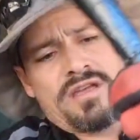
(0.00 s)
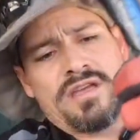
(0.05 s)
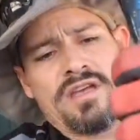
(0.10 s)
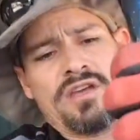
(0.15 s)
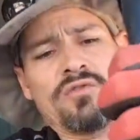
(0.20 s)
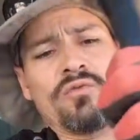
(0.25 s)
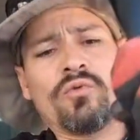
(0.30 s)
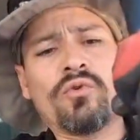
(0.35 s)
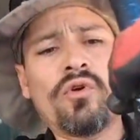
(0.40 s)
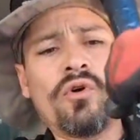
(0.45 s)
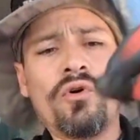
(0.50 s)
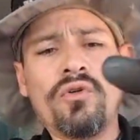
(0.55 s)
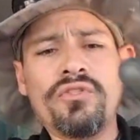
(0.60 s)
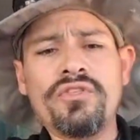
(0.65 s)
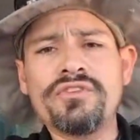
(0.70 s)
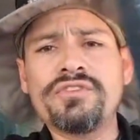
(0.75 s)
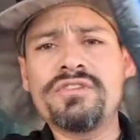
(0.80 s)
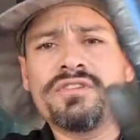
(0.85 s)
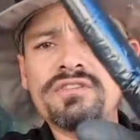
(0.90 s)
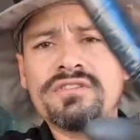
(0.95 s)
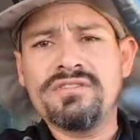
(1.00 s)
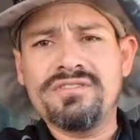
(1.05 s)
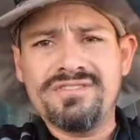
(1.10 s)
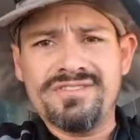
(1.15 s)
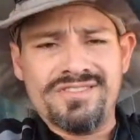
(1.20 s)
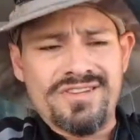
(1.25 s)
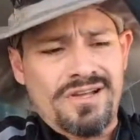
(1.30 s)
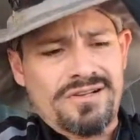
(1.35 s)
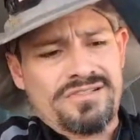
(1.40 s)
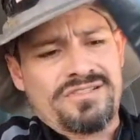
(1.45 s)
and roll the
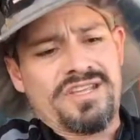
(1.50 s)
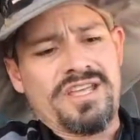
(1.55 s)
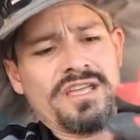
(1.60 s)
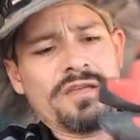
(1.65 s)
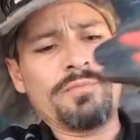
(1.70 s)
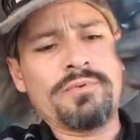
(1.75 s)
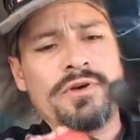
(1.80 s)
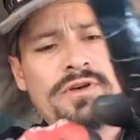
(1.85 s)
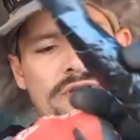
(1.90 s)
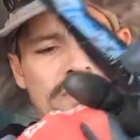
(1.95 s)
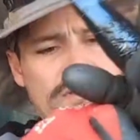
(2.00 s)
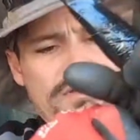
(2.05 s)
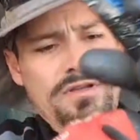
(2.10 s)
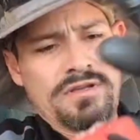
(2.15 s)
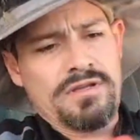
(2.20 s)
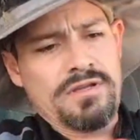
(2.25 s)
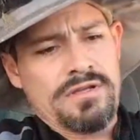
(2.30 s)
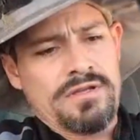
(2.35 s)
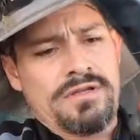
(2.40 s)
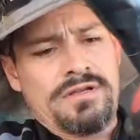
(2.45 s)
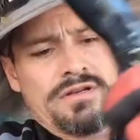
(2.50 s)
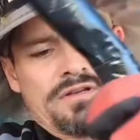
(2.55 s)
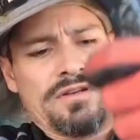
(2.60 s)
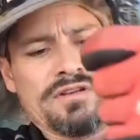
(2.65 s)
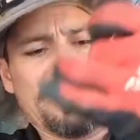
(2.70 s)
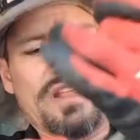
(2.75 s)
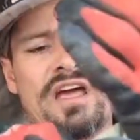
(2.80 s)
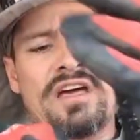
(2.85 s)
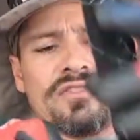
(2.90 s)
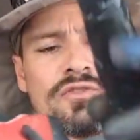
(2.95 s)
duct tape
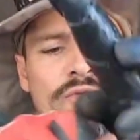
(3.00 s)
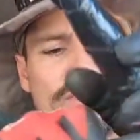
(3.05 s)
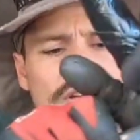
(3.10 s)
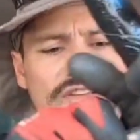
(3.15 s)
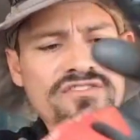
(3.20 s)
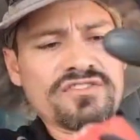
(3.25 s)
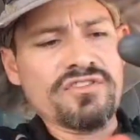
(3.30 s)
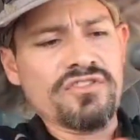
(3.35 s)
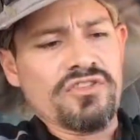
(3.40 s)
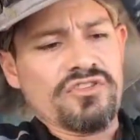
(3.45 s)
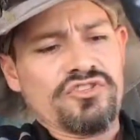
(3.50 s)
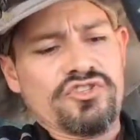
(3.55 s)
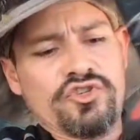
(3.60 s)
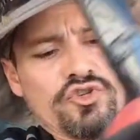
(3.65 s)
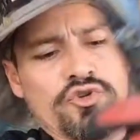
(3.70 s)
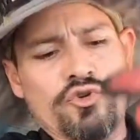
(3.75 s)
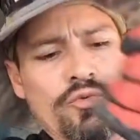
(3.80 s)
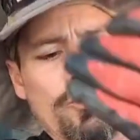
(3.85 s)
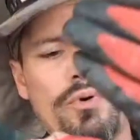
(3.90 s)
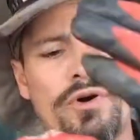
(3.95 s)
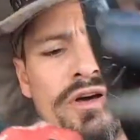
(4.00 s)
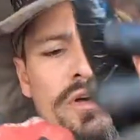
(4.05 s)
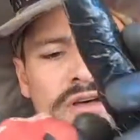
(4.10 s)
down the rest of the tube